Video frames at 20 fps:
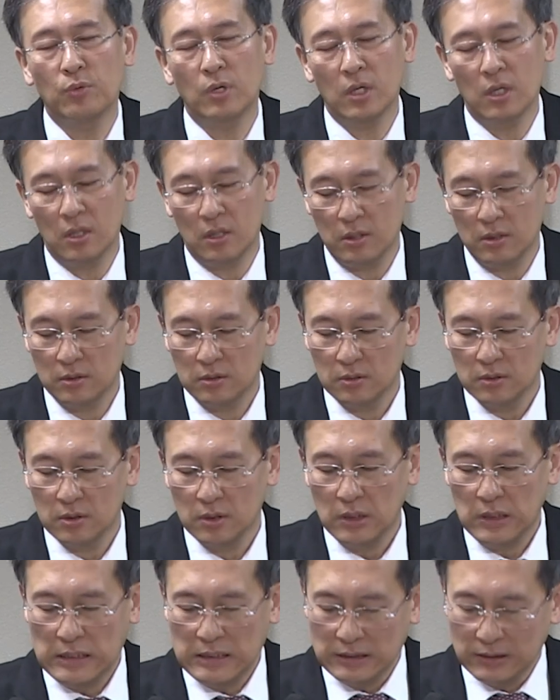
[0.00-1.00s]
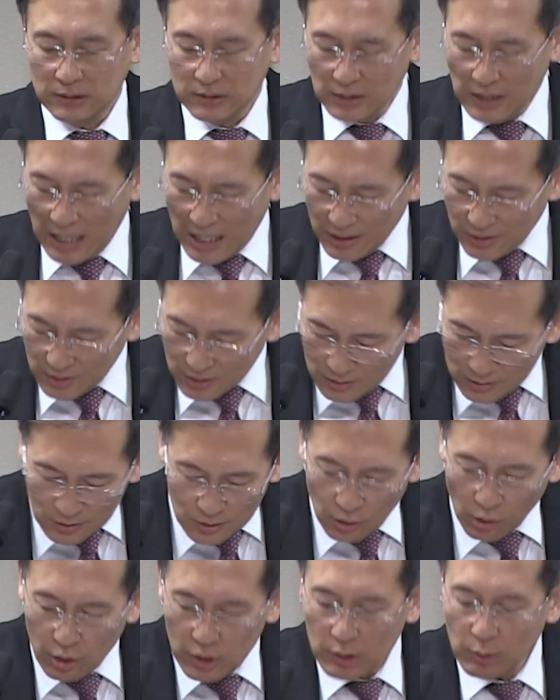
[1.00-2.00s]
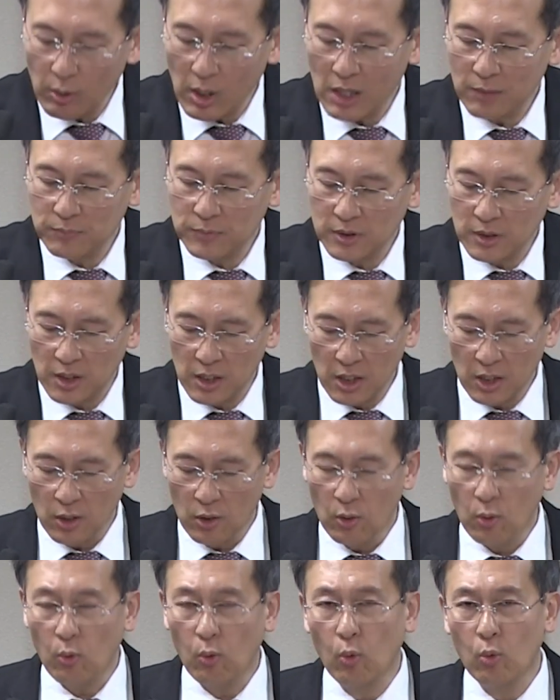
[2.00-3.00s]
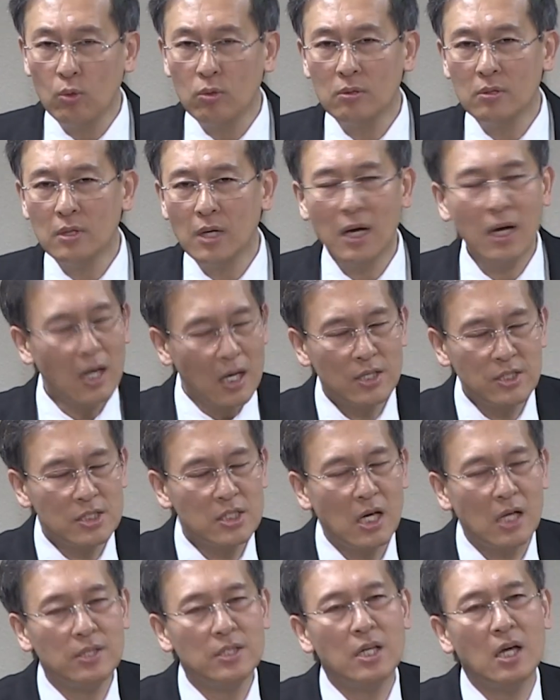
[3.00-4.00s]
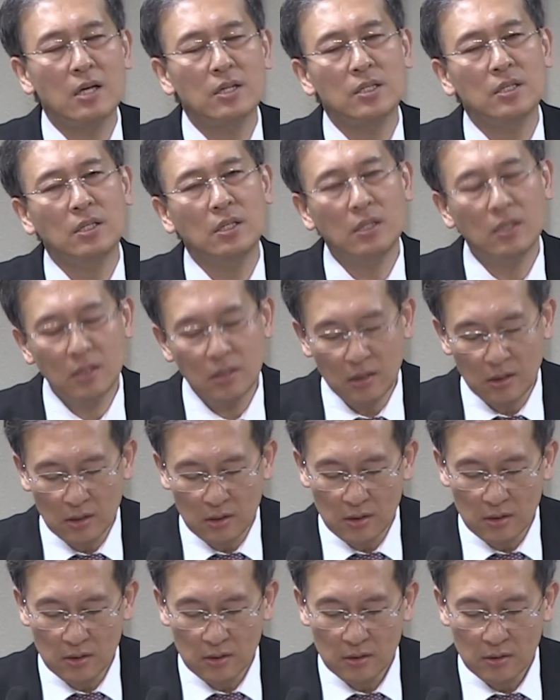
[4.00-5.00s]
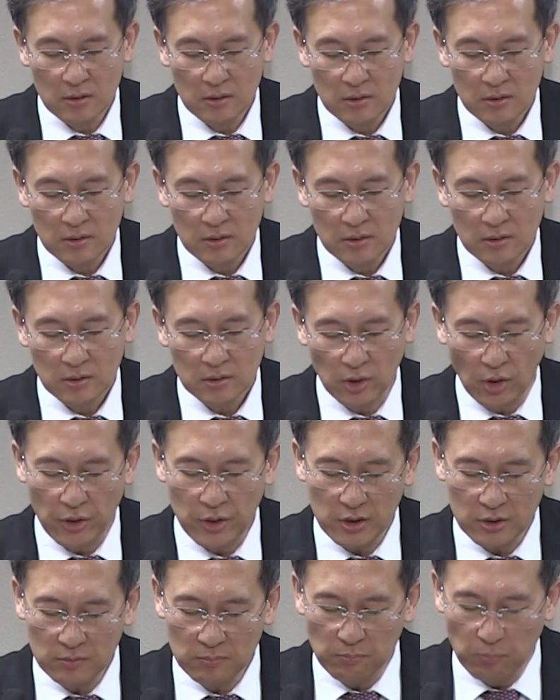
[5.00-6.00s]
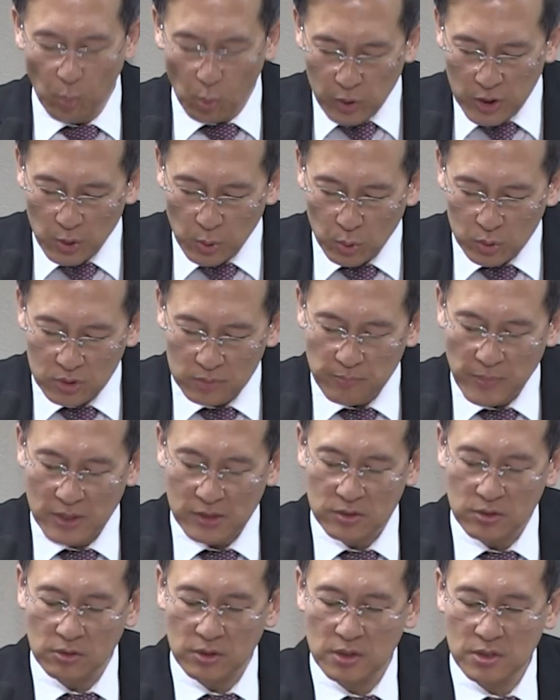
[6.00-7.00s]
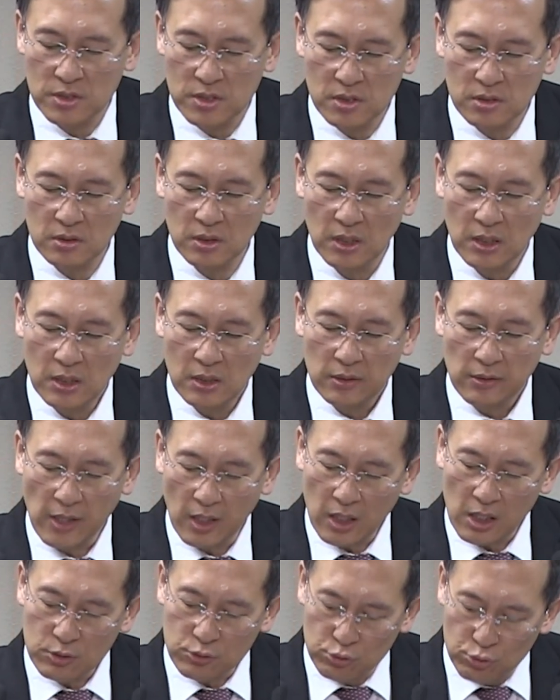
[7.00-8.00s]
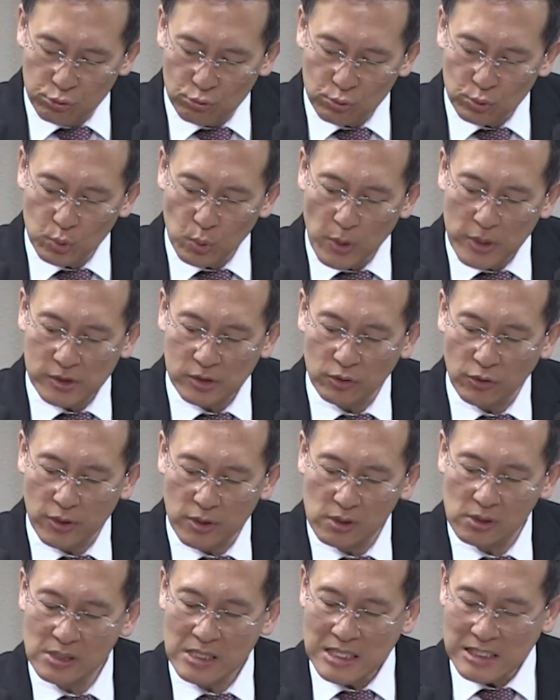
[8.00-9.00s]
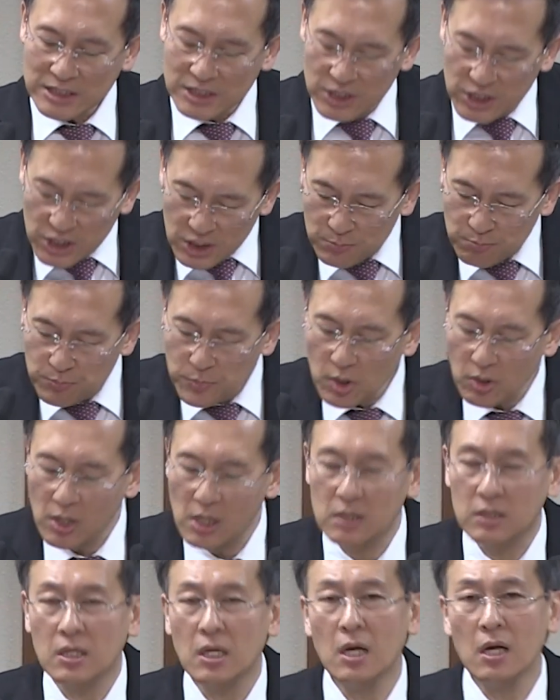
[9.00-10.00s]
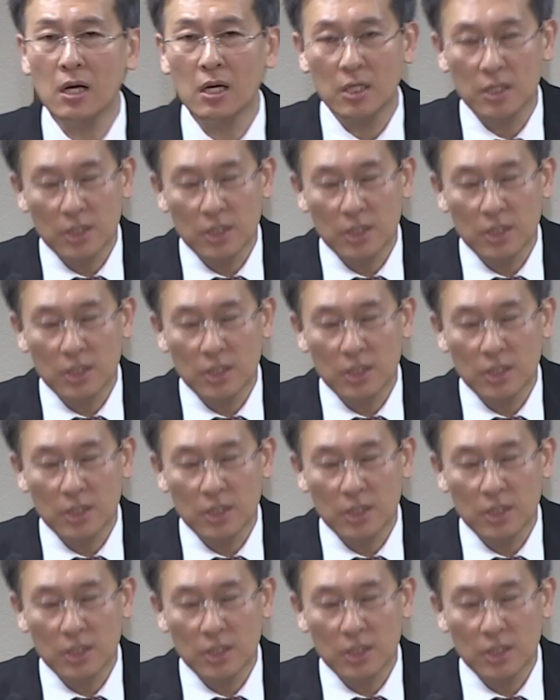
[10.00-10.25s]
milk and honey, for I will not go up in your midst, because you are an obstinate people, and I might destroy you on the way."